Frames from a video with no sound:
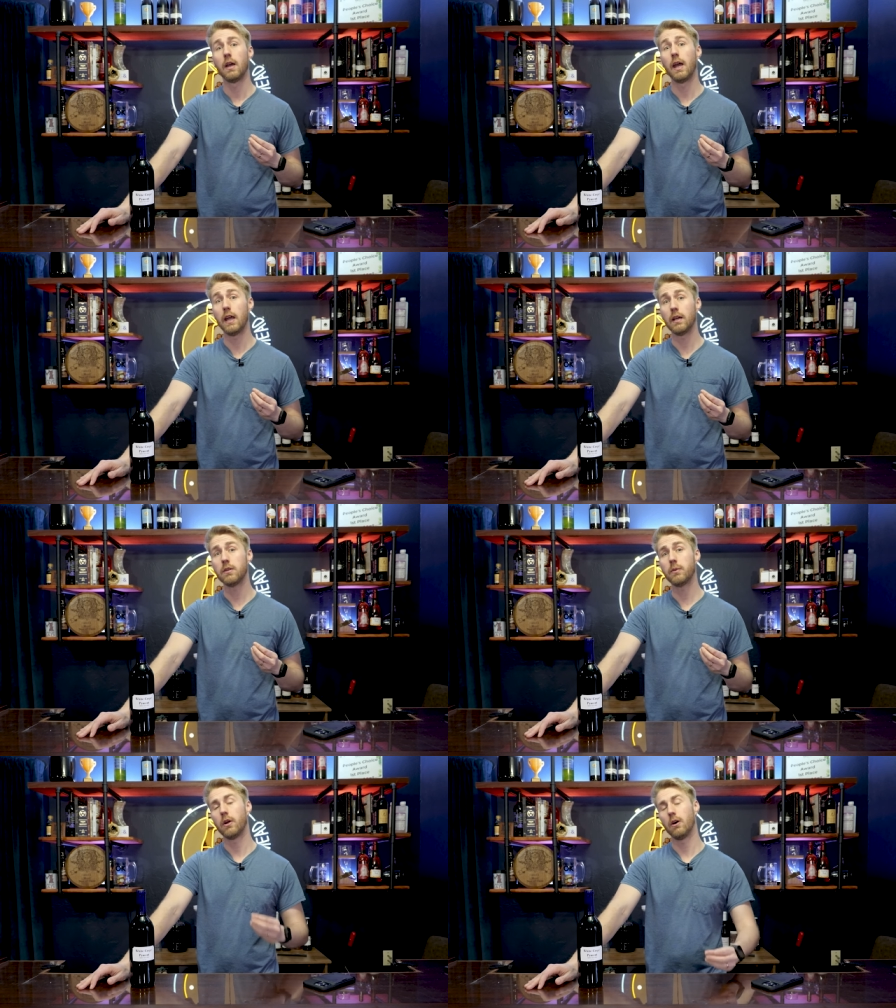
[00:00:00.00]

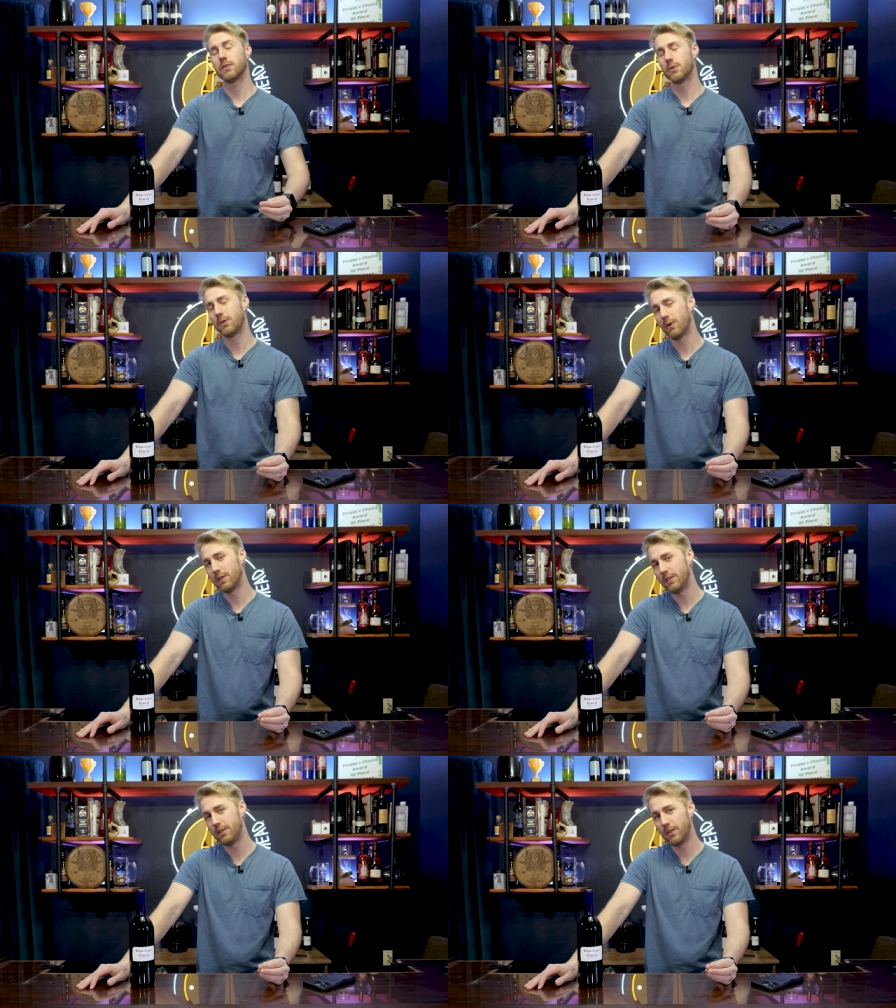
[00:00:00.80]
And we're also
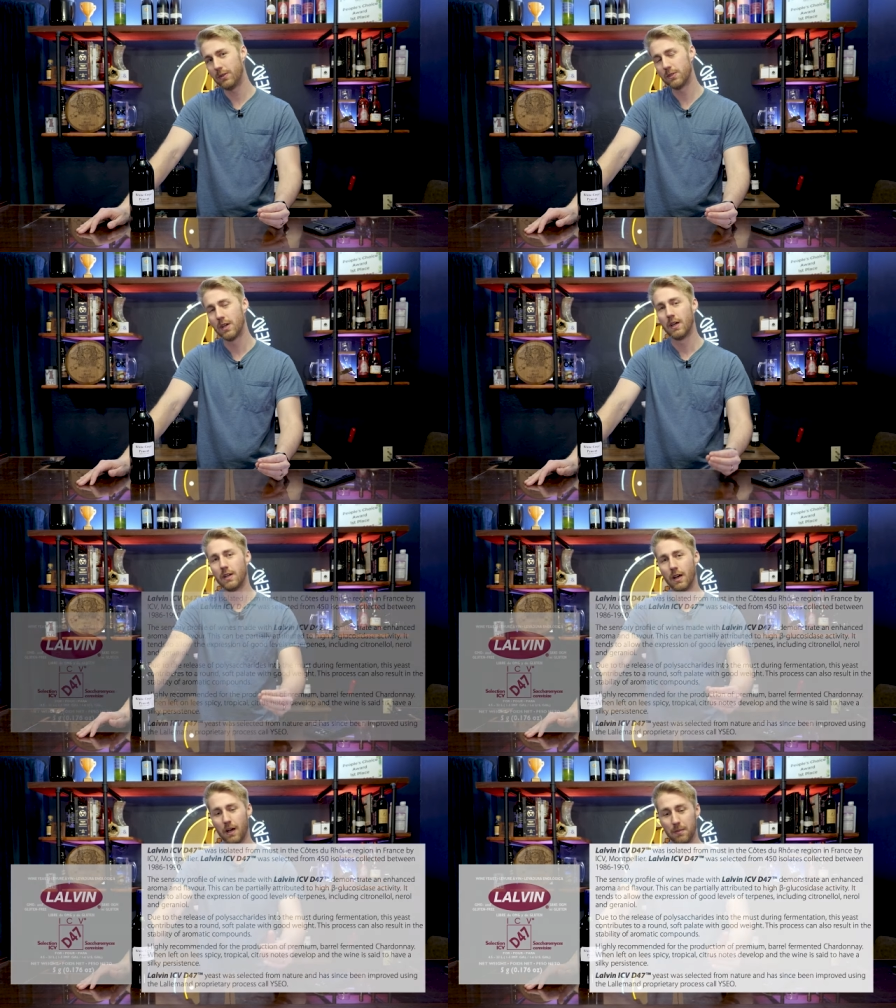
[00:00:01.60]
going to use
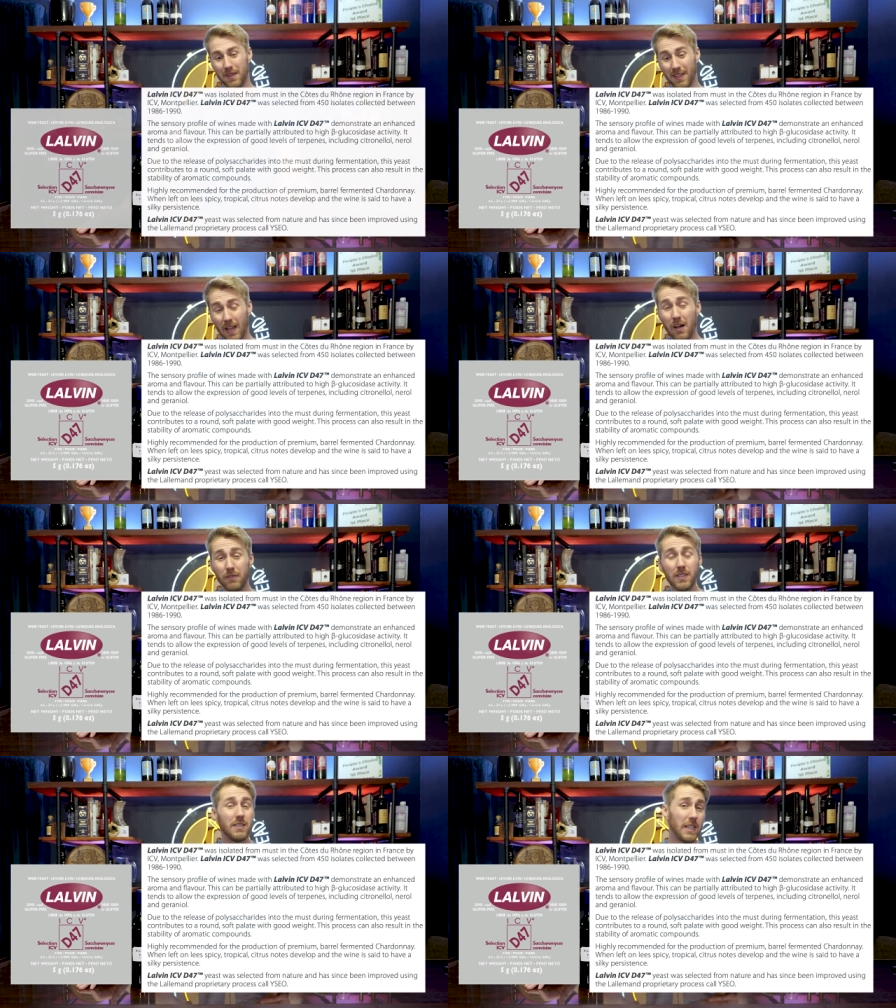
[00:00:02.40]
the
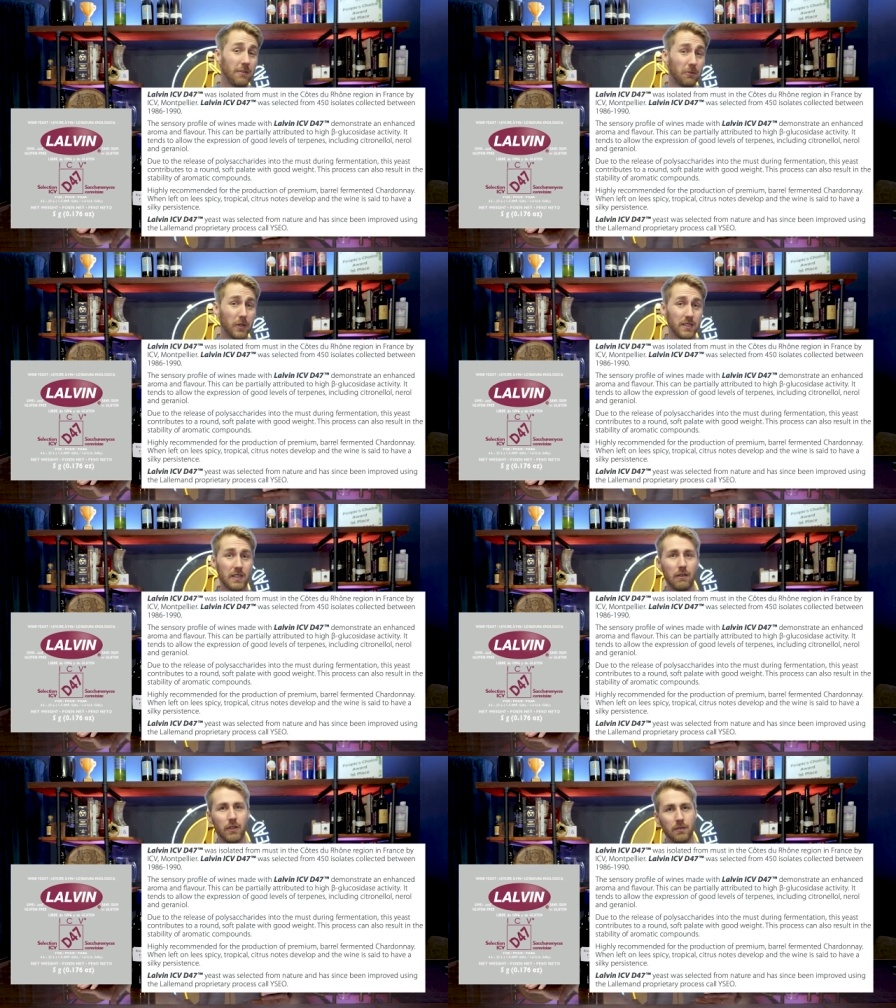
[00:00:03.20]
Lalvin
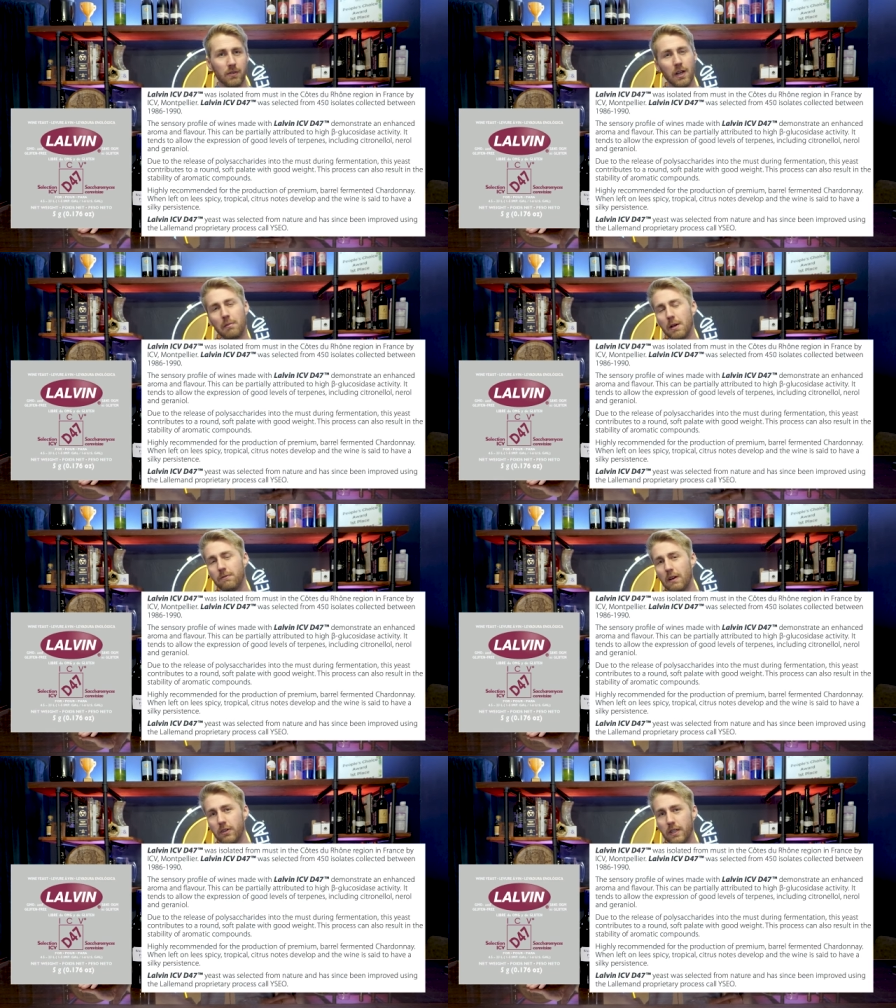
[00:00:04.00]
D47. Not my
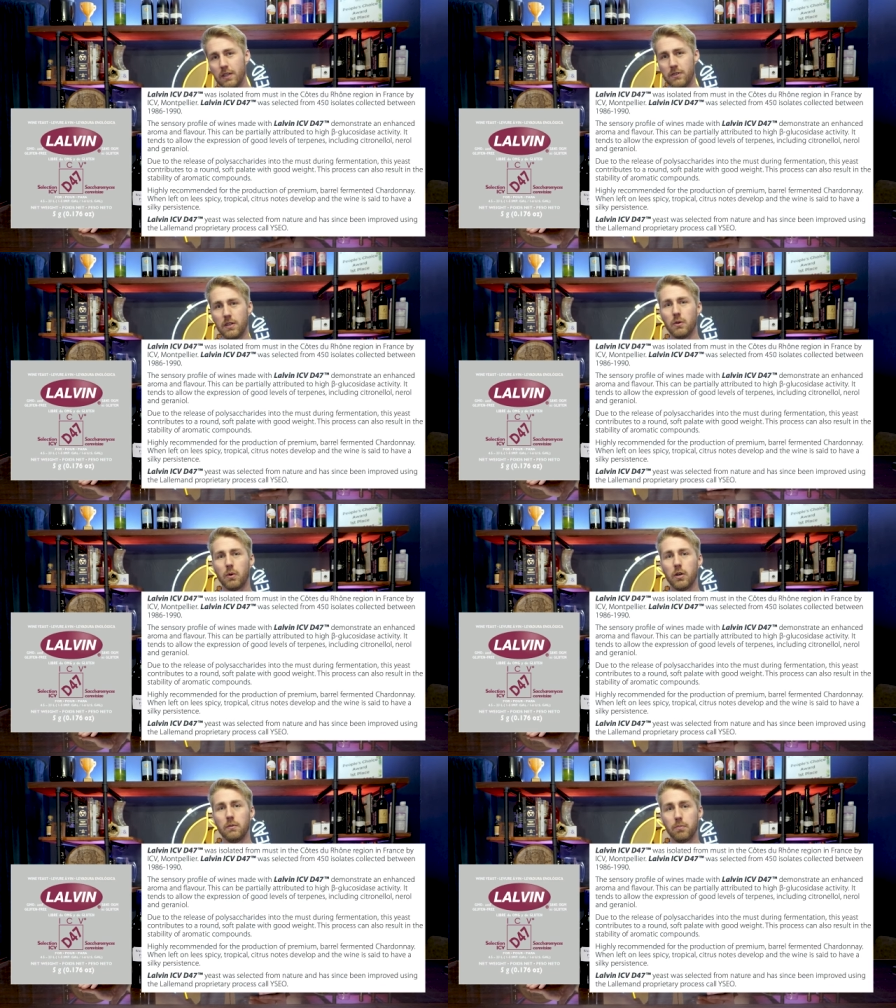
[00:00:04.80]
favorite yeast in the
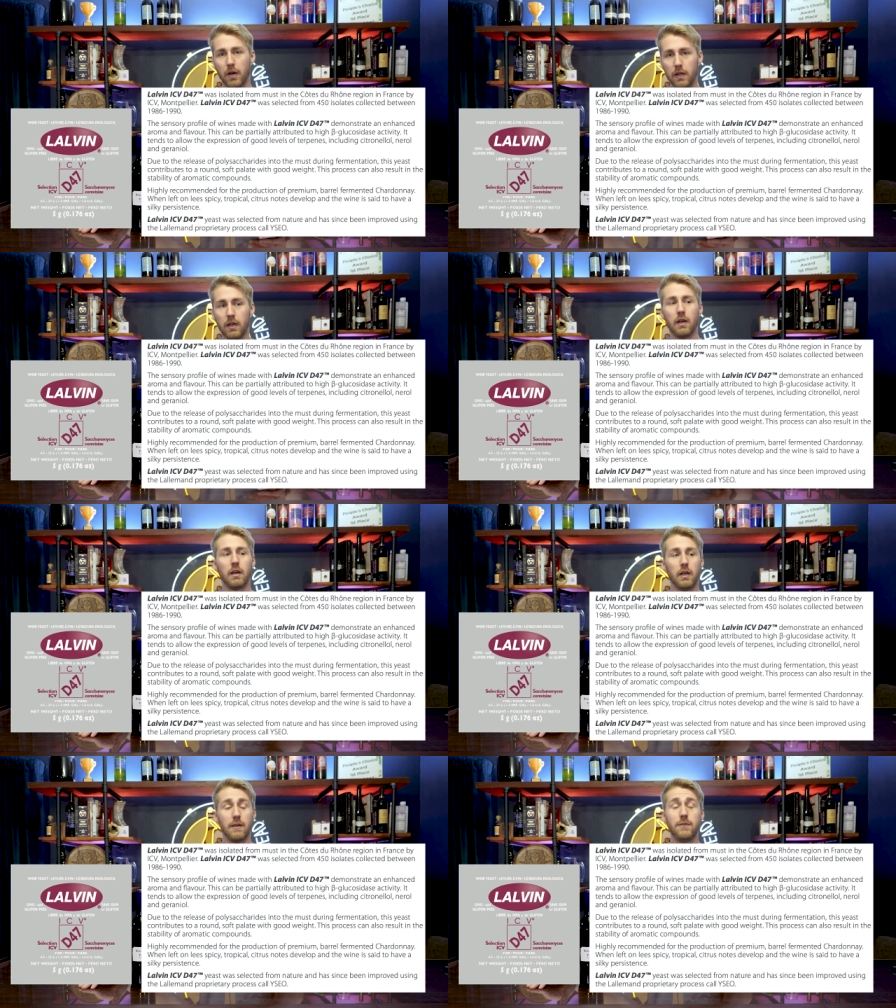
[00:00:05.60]
world, but
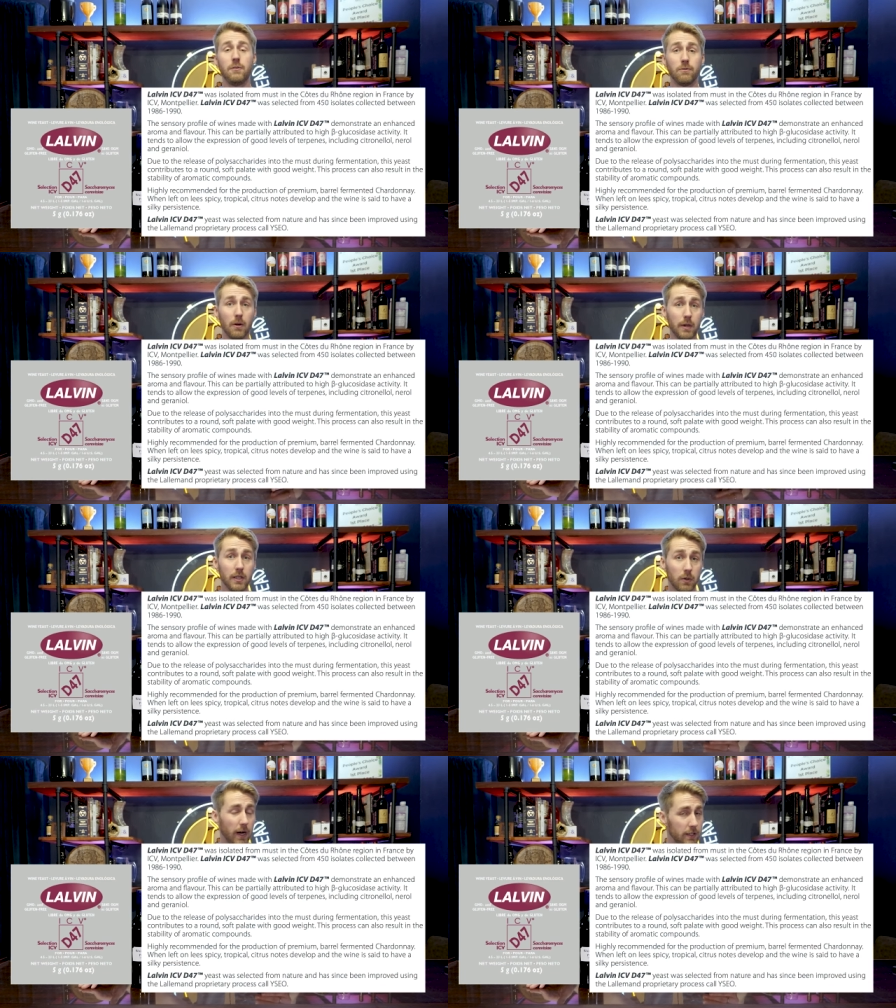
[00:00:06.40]
if you ferment
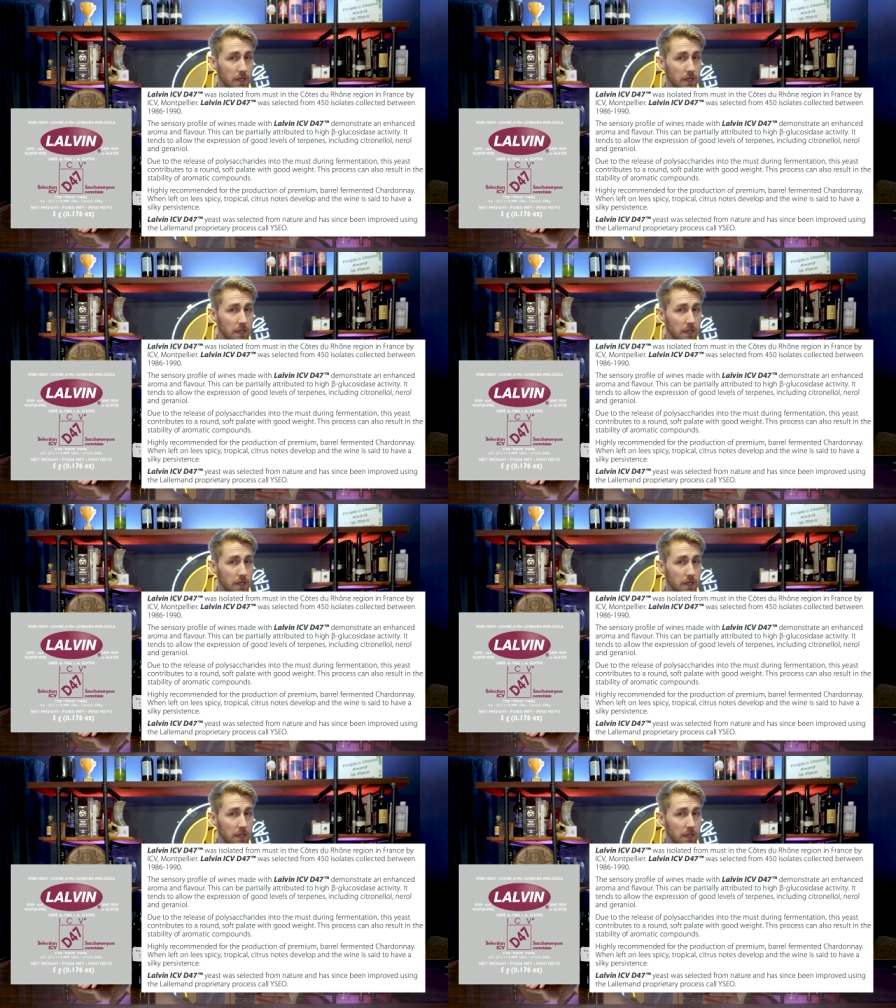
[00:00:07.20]
in the right